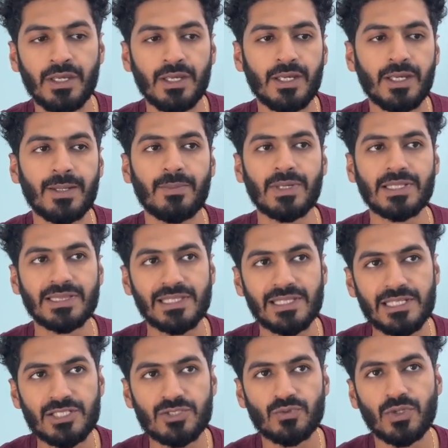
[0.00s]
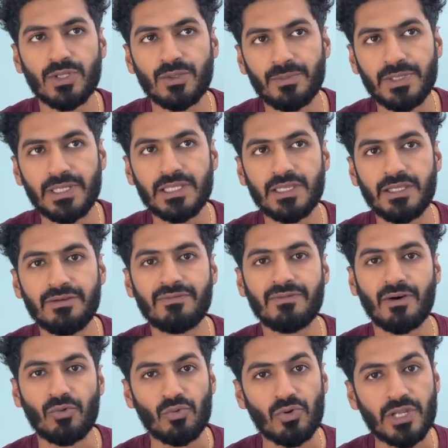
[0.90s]
But these will be the
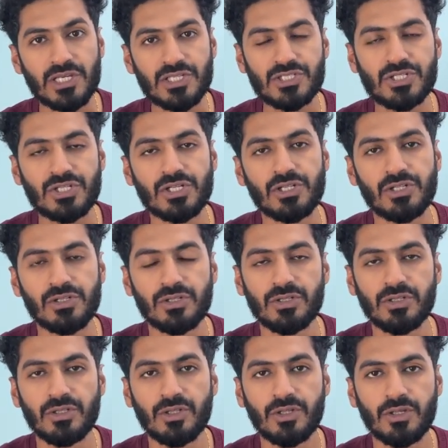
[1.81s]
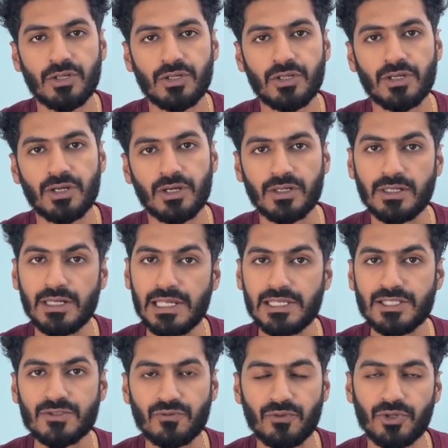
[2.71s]
foundational
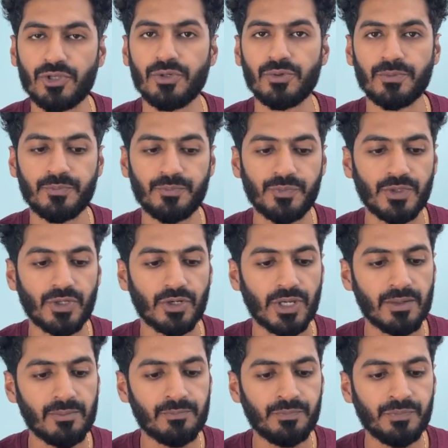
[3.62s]
days for you. Okay.